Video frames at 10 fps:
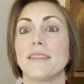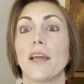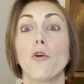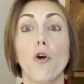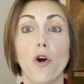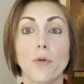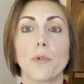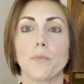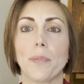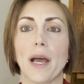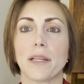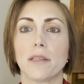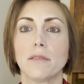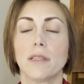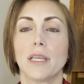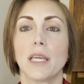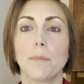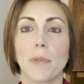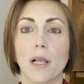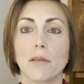the hormone panel
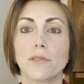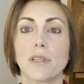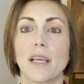in males